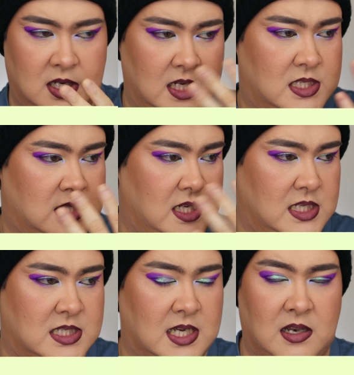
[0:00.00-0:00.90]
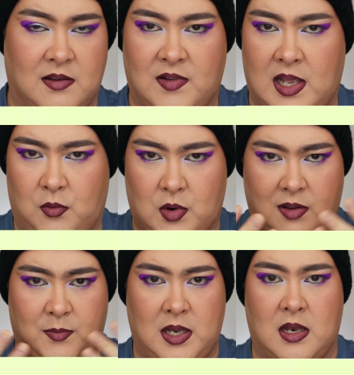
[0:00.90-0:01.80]
It's starting to flake where
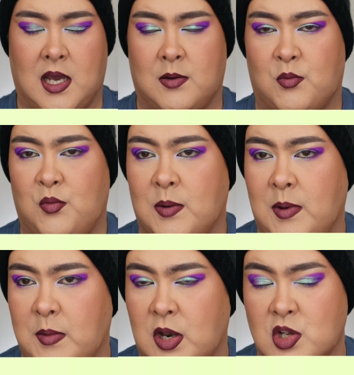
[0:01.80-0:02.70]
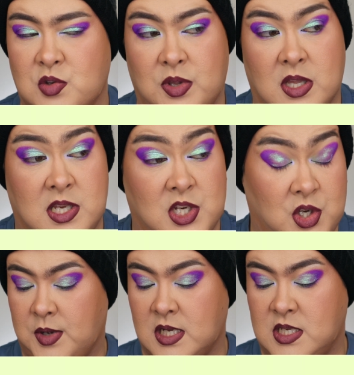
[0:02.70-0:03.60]
I've been rubbing my nose with a tissue,
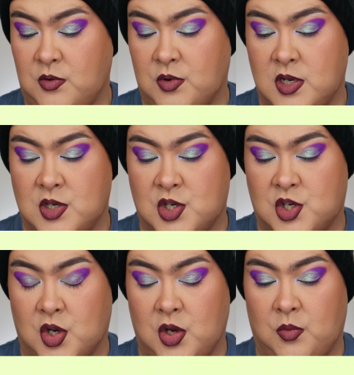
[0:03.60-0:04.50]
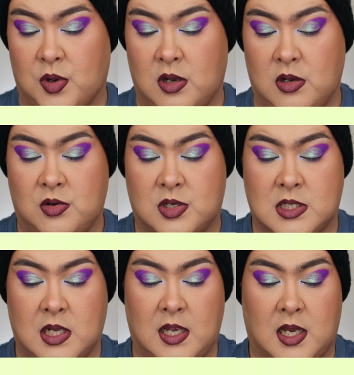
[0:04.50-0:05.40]
but I still wanted to show you what it looks
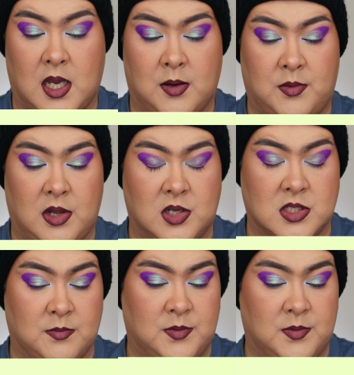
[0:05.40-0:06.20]
like up close and